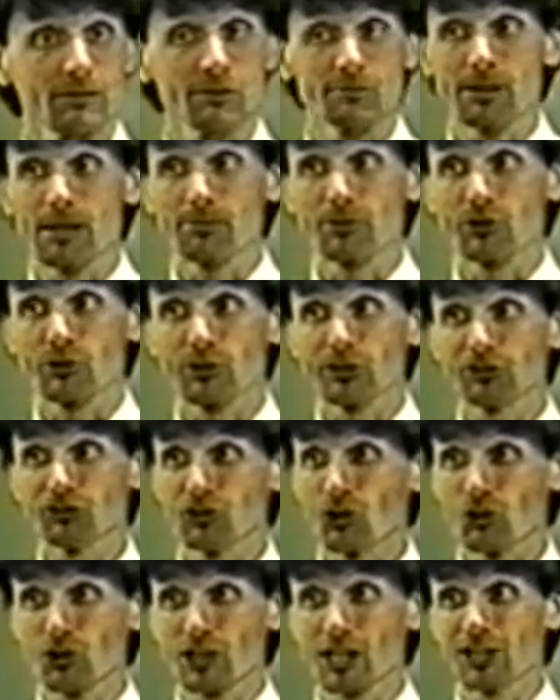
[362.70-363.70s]
Remember, there is
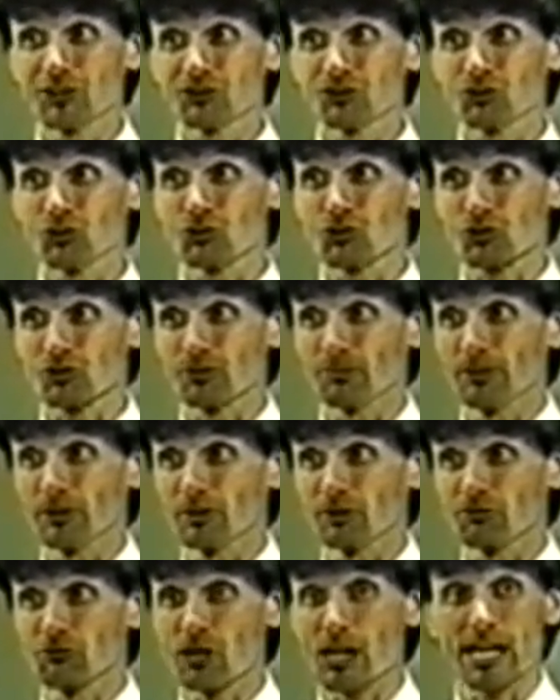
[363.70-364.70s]
no Constitution or
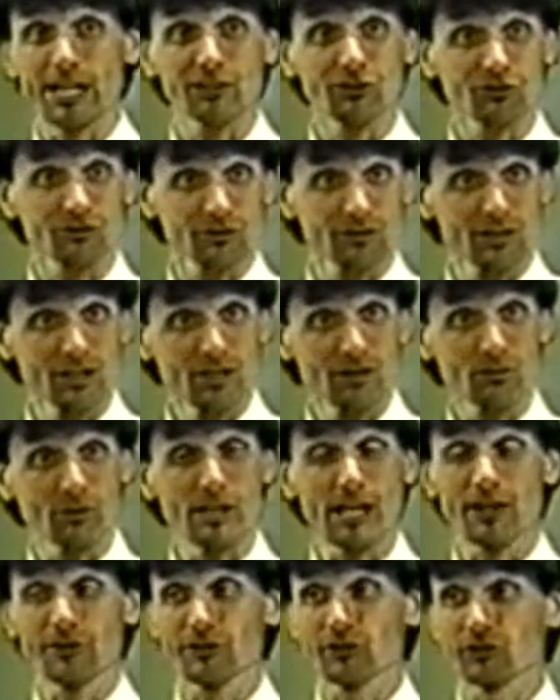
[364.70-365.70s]
Bill of Rights
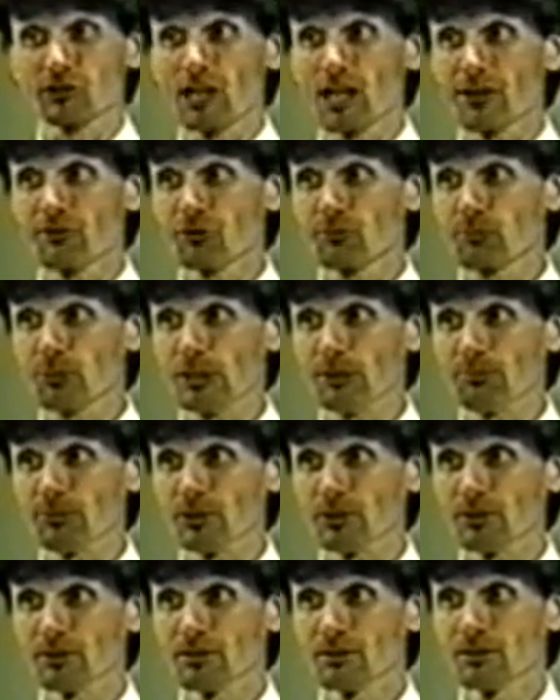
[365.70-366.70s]
without the sovereign
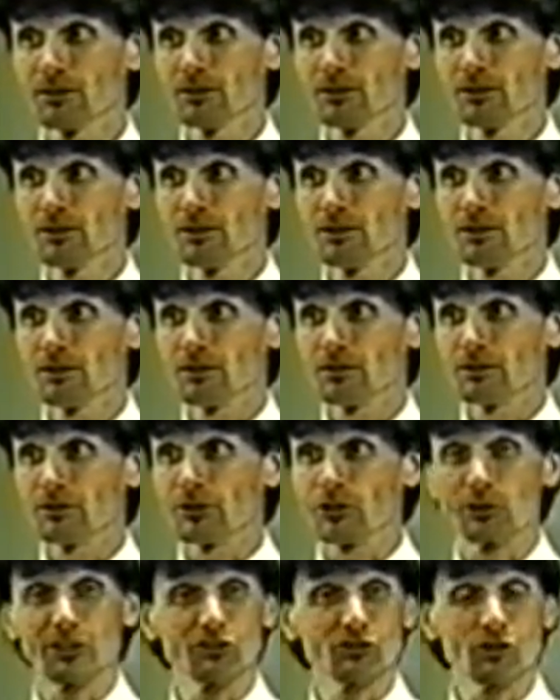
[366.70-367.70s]
people.
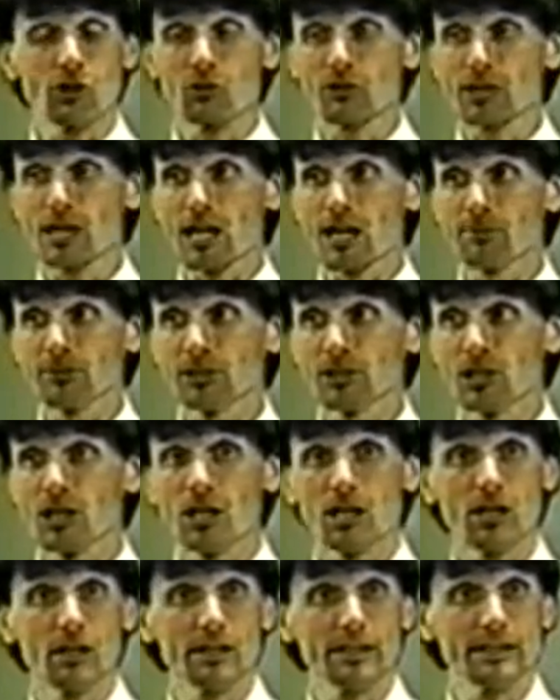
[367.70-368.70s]
There is no common
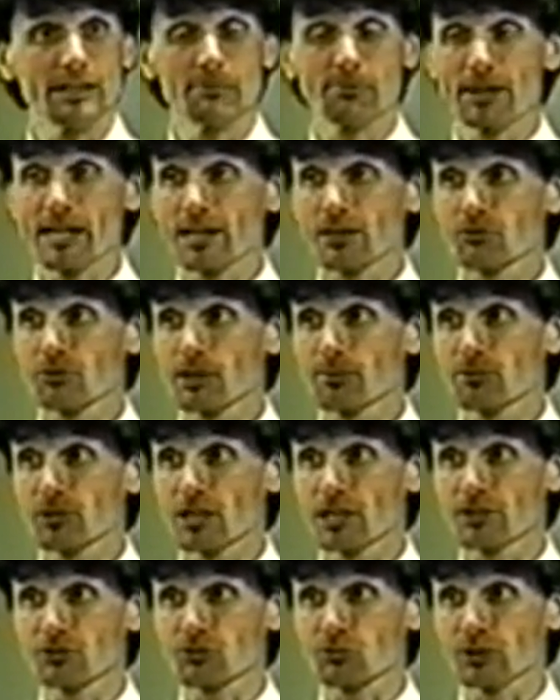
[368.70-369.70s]
law in a bankrupt
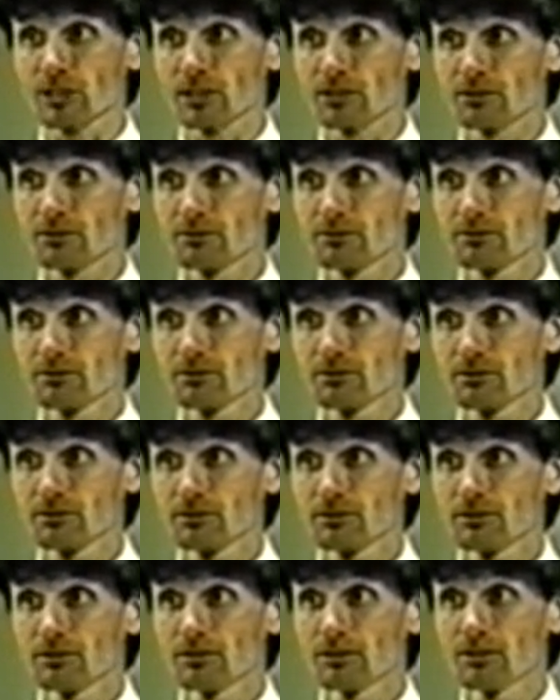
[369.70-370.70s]
country.
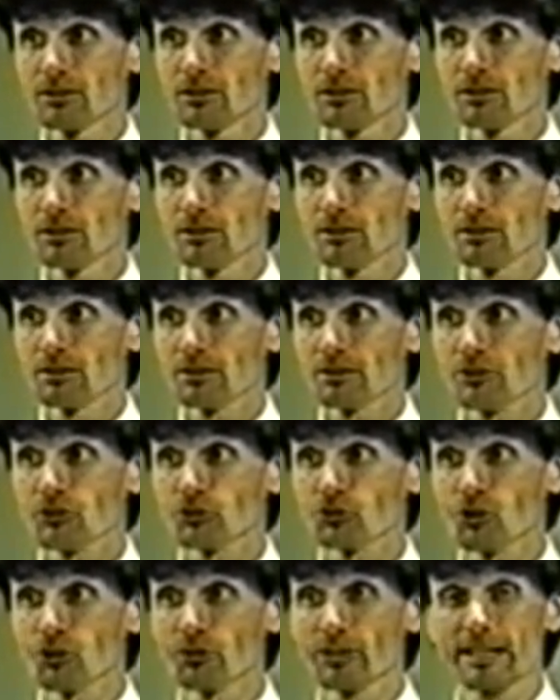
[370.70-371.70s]

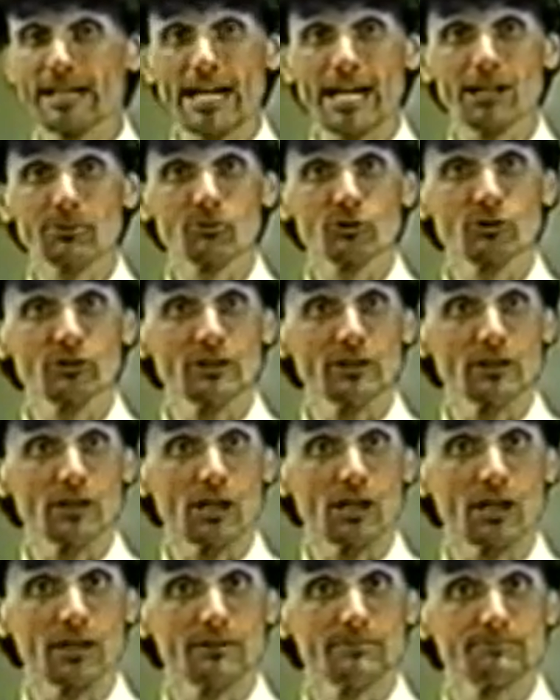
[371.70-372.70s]
There's only admiralty
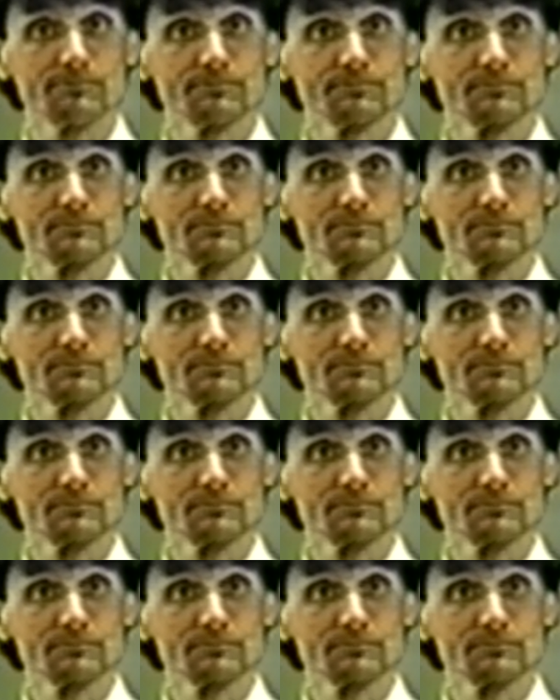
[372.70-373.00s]
law.